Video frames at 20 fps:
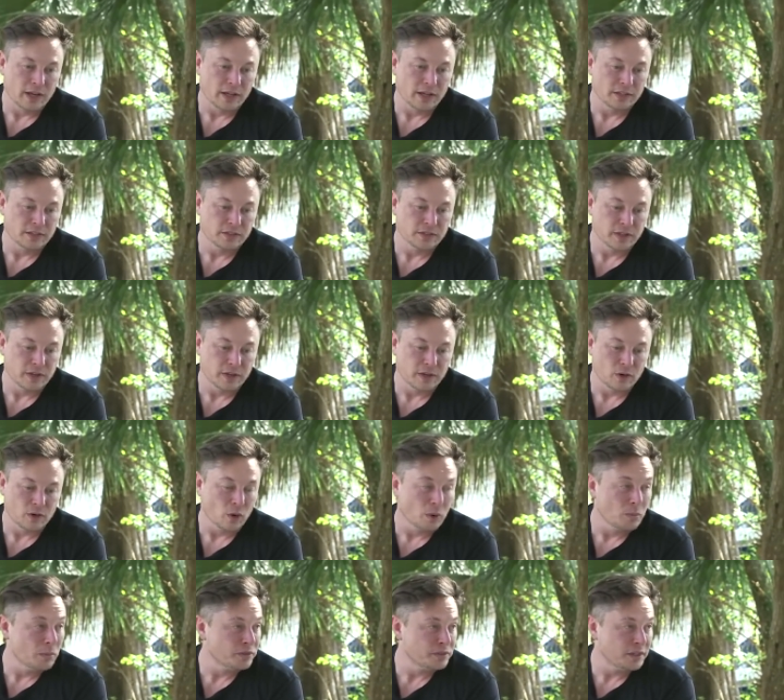it's
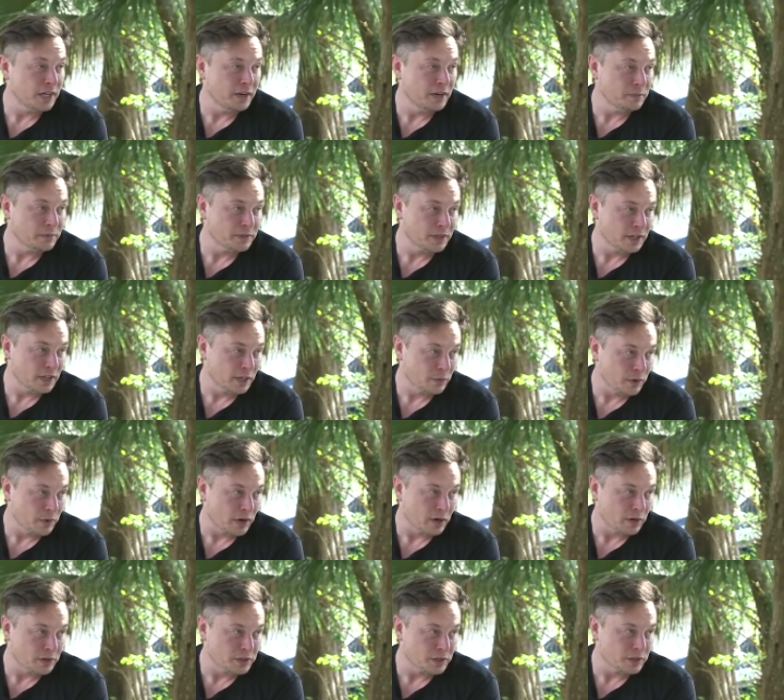almost 80%
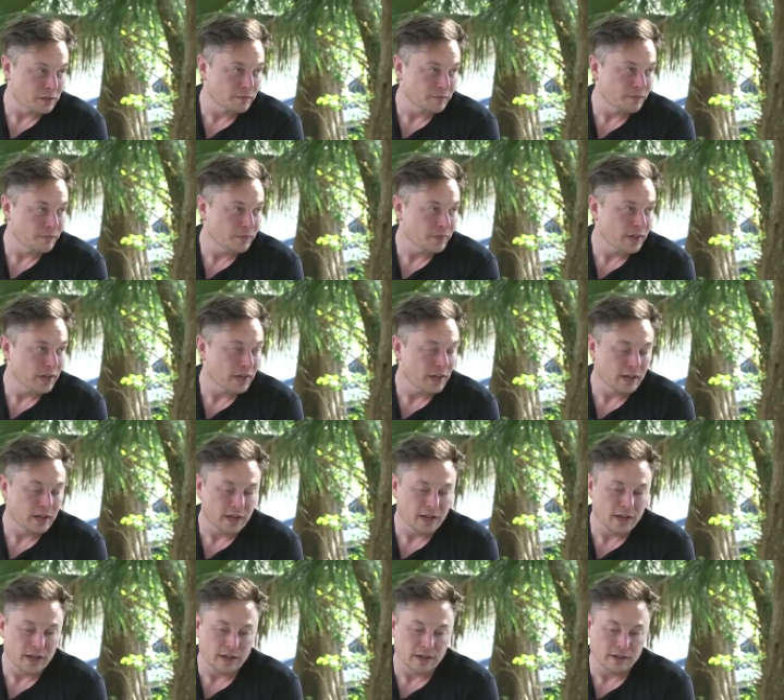liquid oxygen
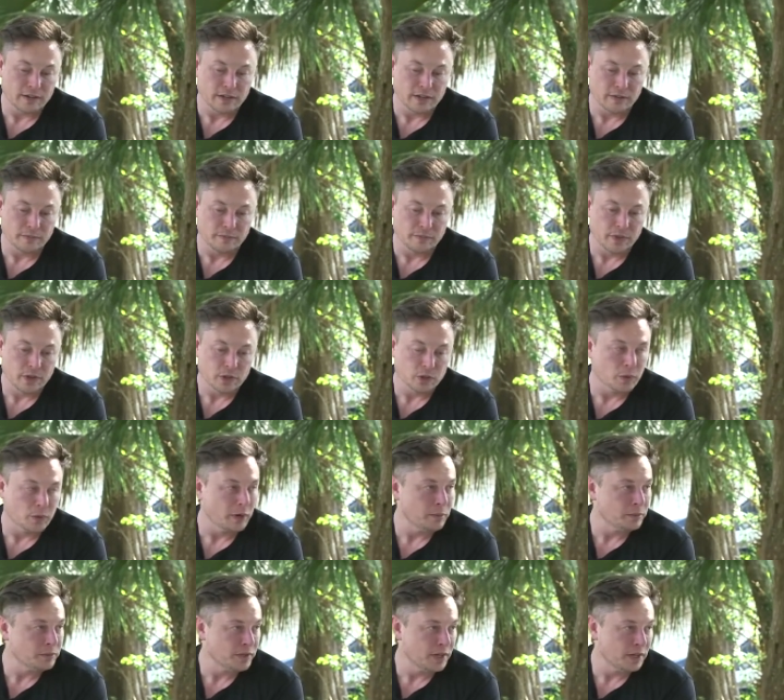yeah. and
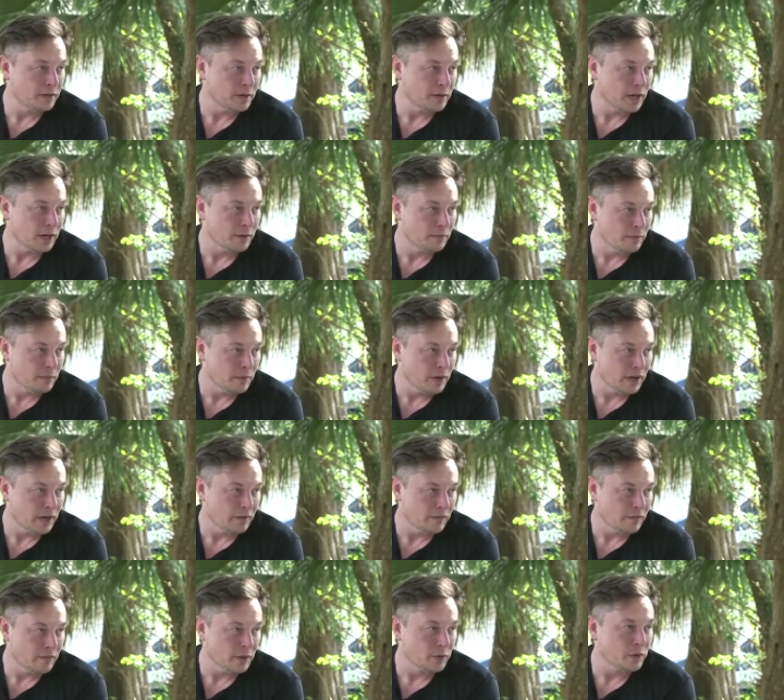20% um,
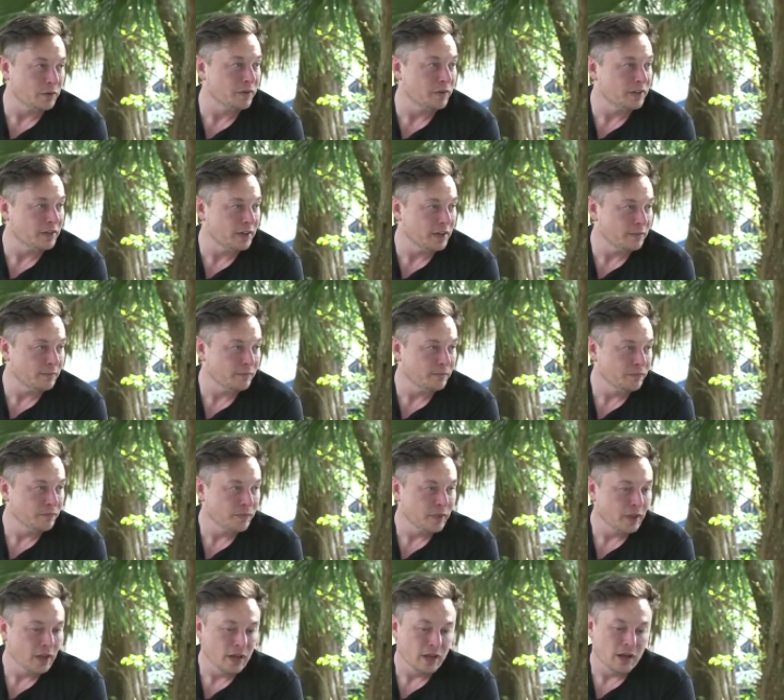liquid methane.
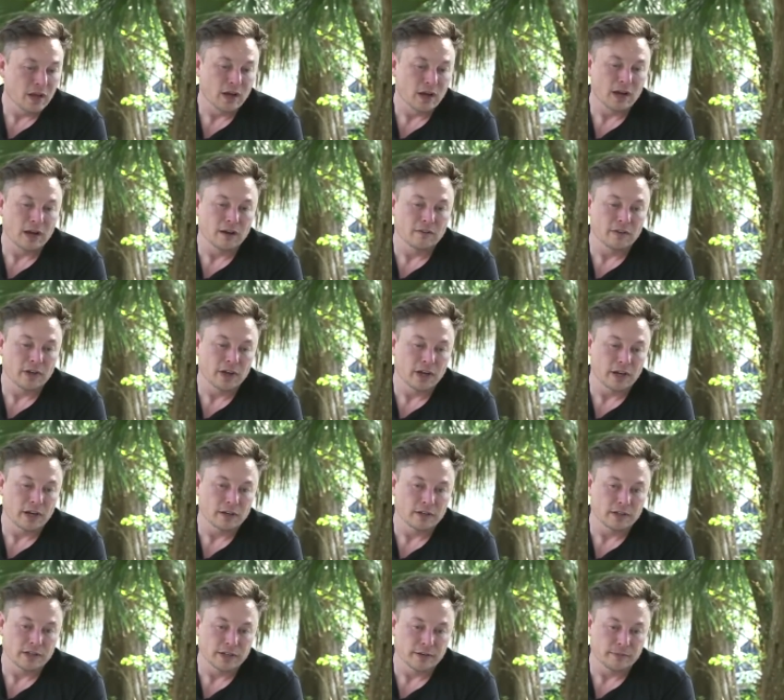Um,
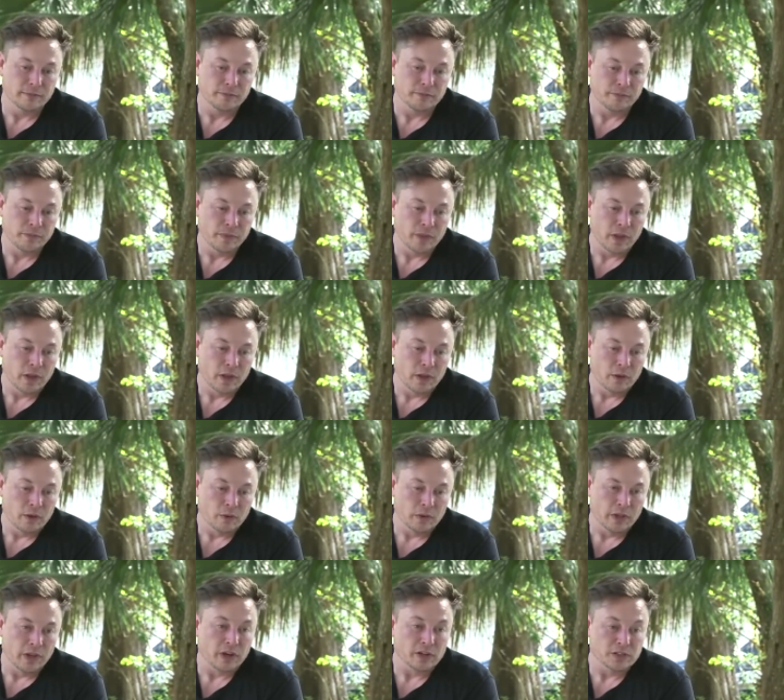and um,
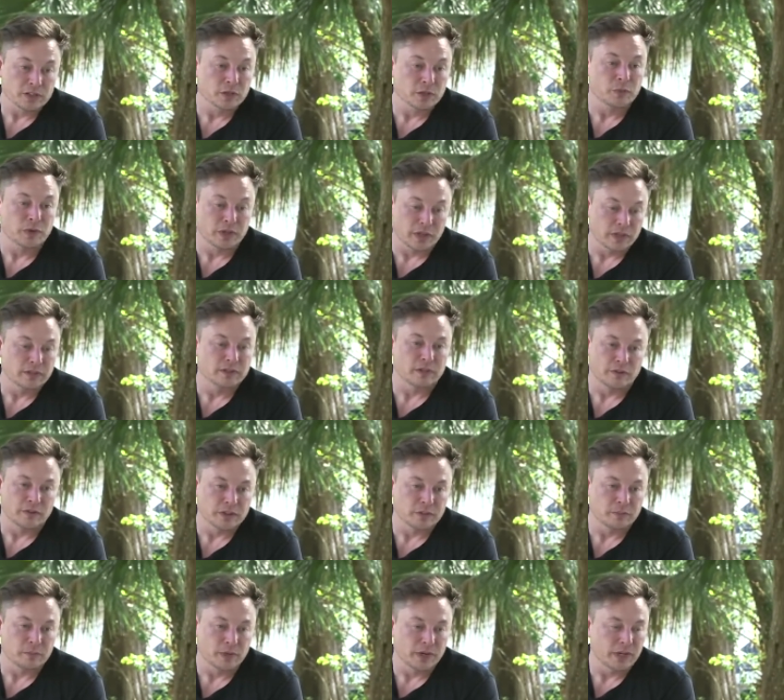the oxygen, it's
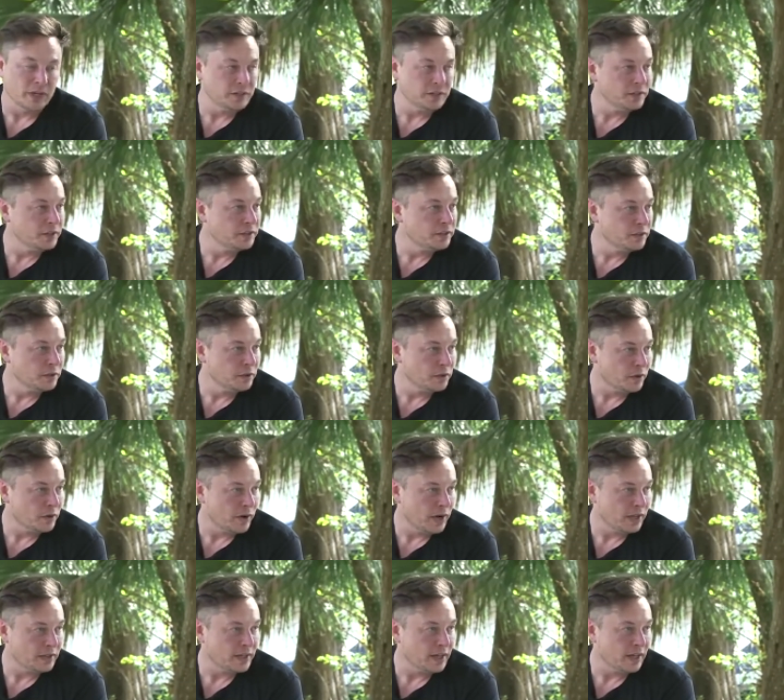obviously pretty easy to
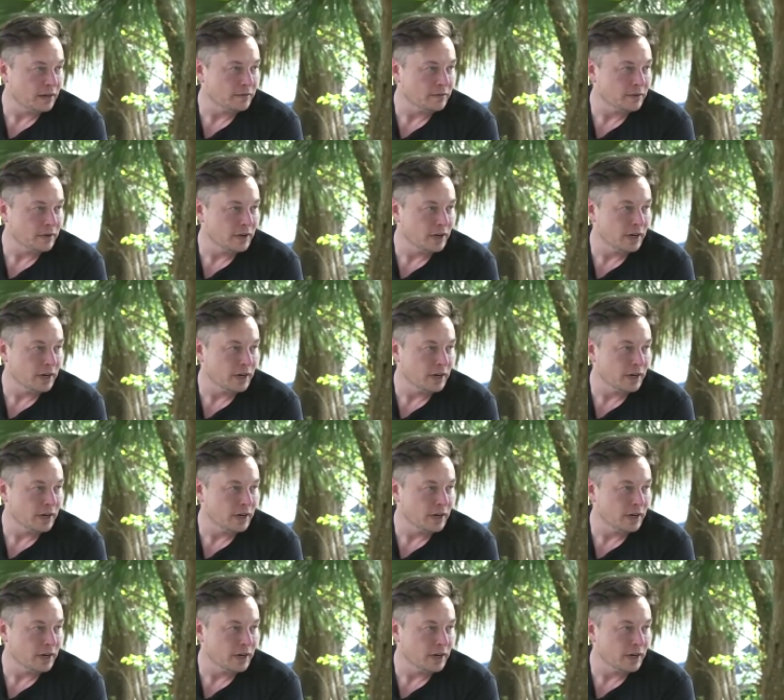create that.